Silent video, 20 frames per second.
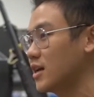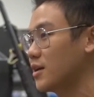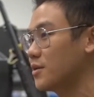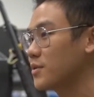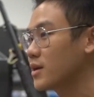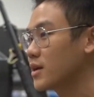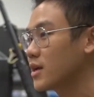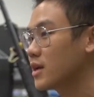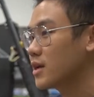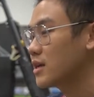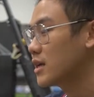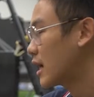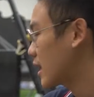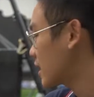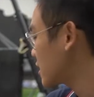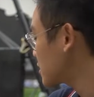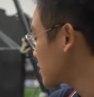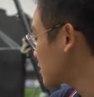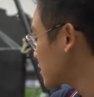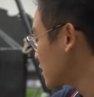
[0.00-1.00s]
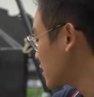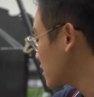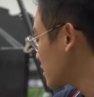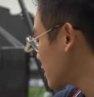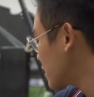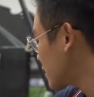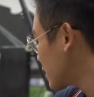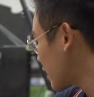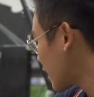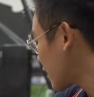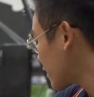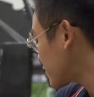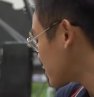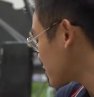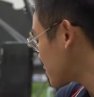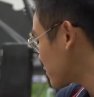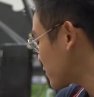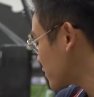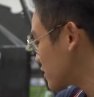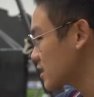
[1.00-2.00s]
out, it
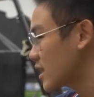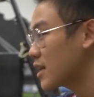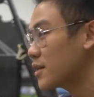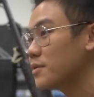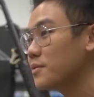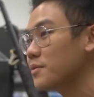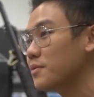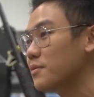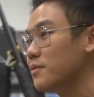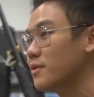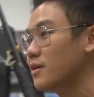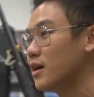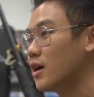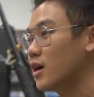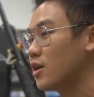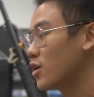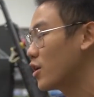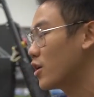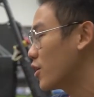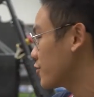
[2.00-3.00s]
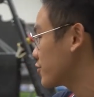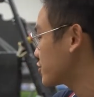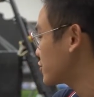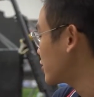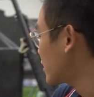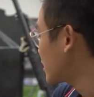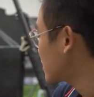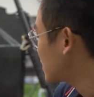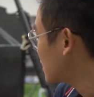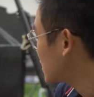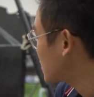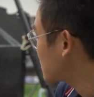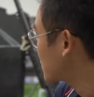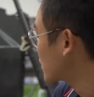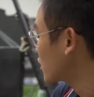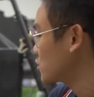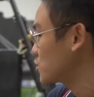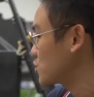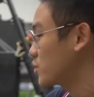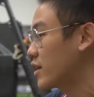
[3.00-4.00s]
has withstand a lot of stresses,
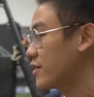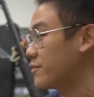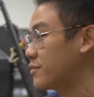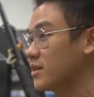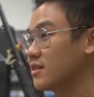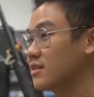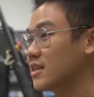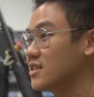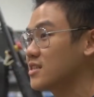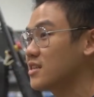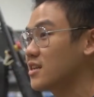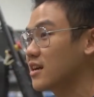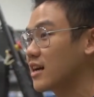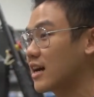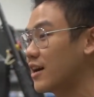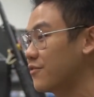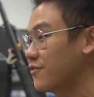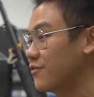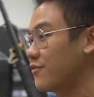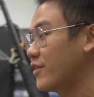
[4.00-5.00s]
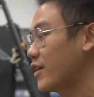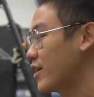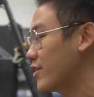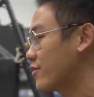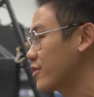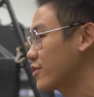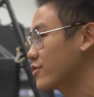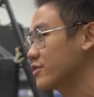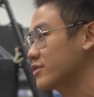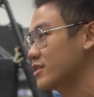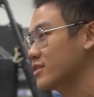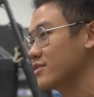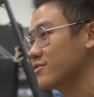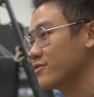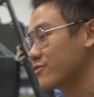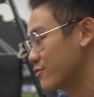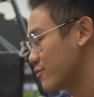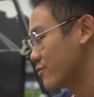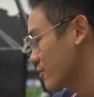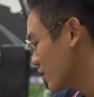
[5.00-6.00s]
because we have been testing the car very
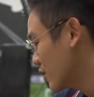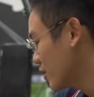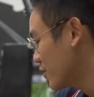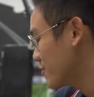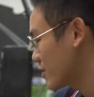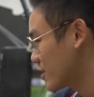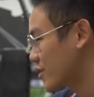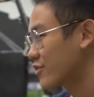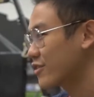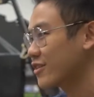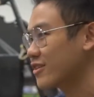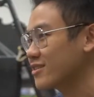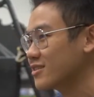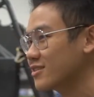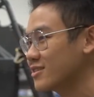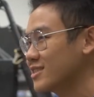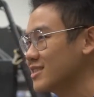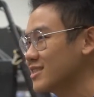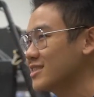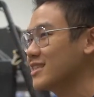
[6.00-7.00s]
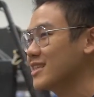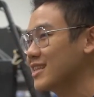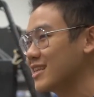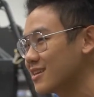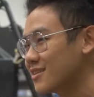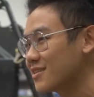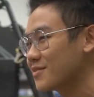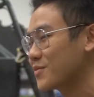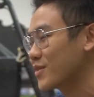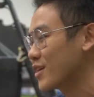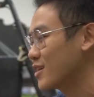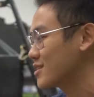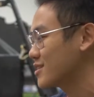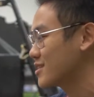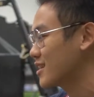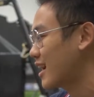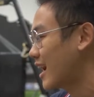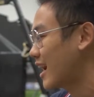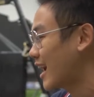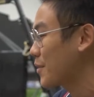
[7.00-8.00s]
vigorously, because
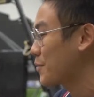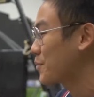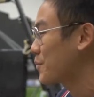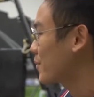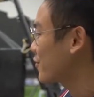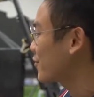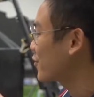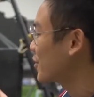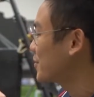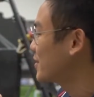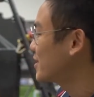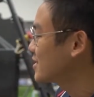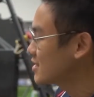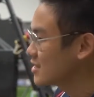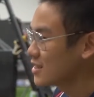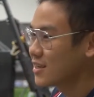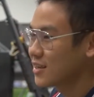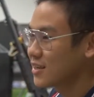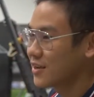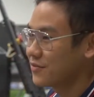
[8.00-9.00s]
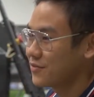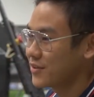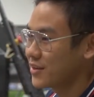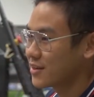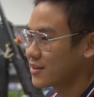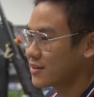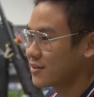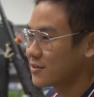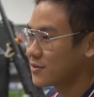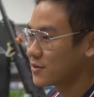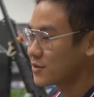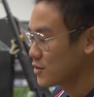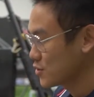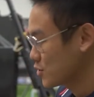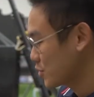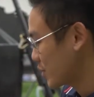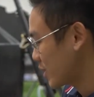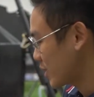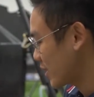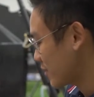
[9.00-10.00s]
it's a high performance vehicle.
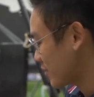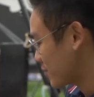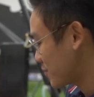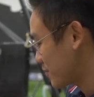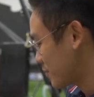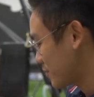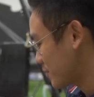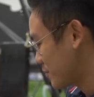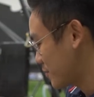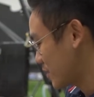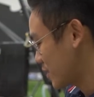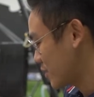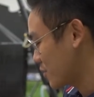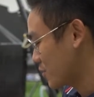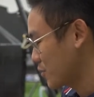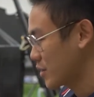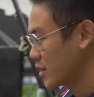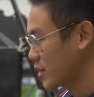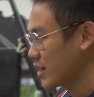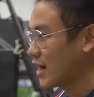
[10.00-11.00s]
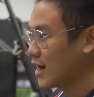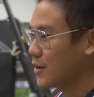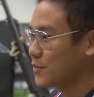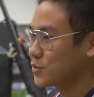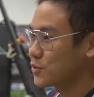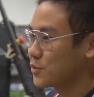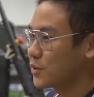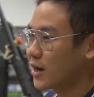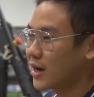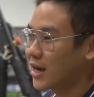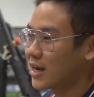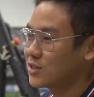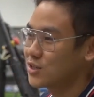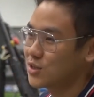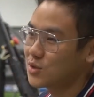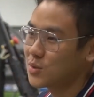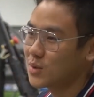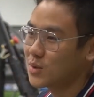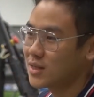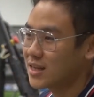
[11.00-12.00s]
So we have been going up to
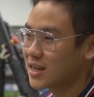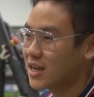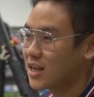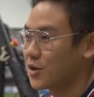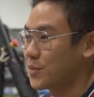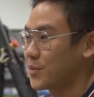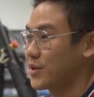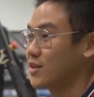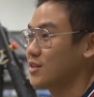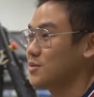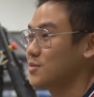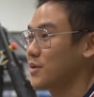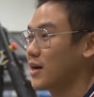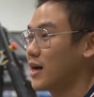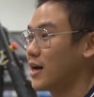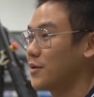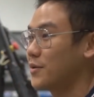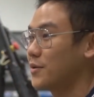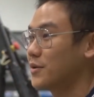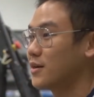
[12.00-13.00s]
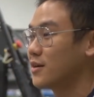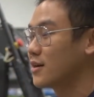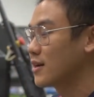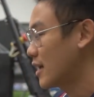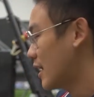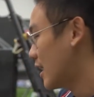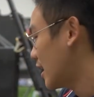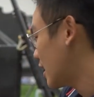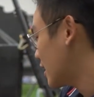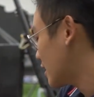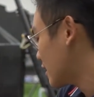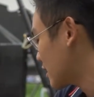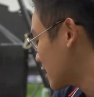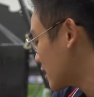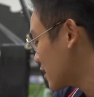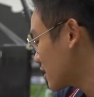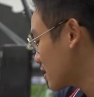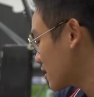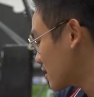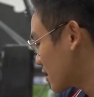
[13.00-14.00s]
120 kilometers per hour, and
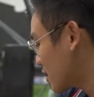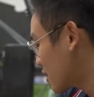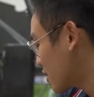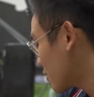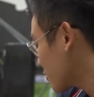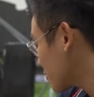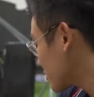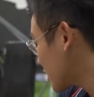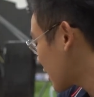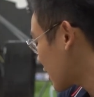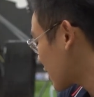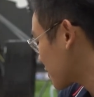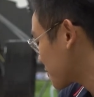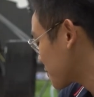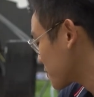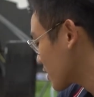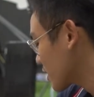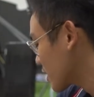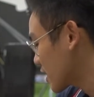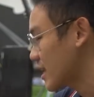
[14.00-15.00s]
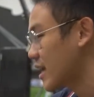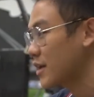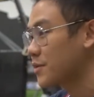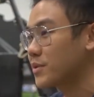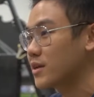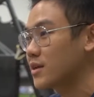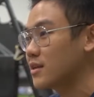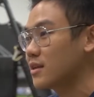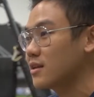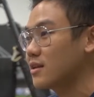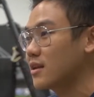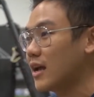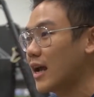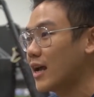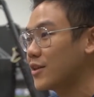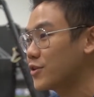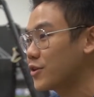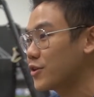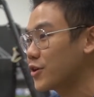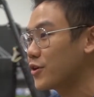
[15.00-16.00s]
it looks like it has been
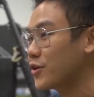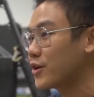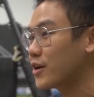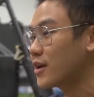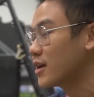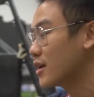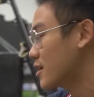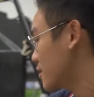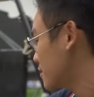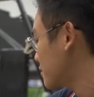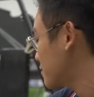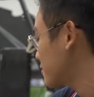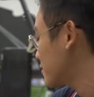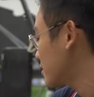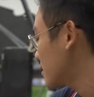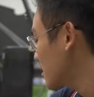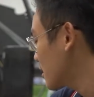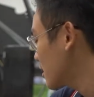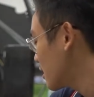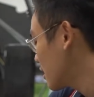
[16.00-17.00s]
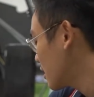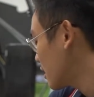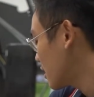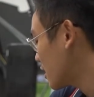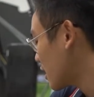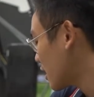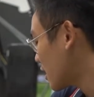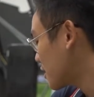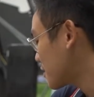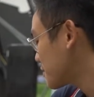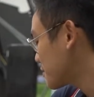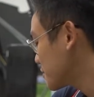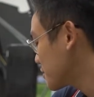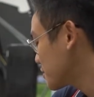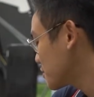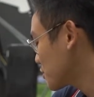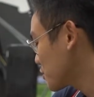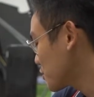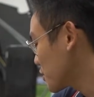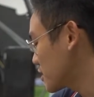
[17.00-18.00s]
enduring it.
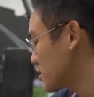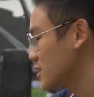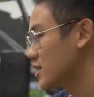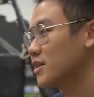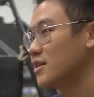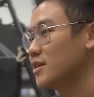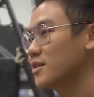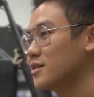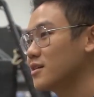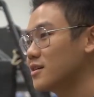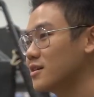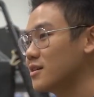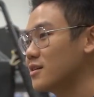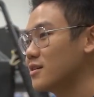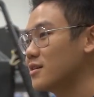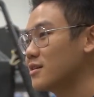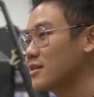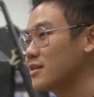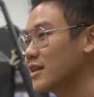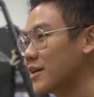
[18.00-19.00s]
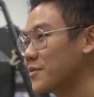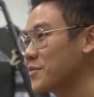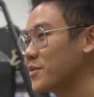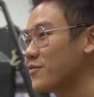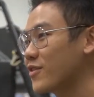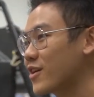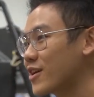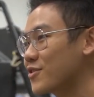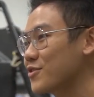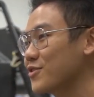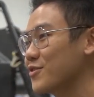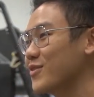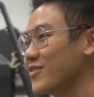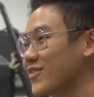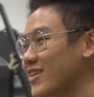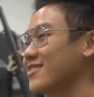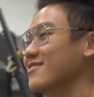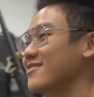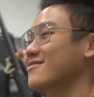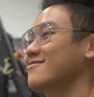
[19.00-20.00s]
So they have been very good
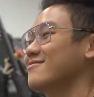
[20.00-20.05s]
with it.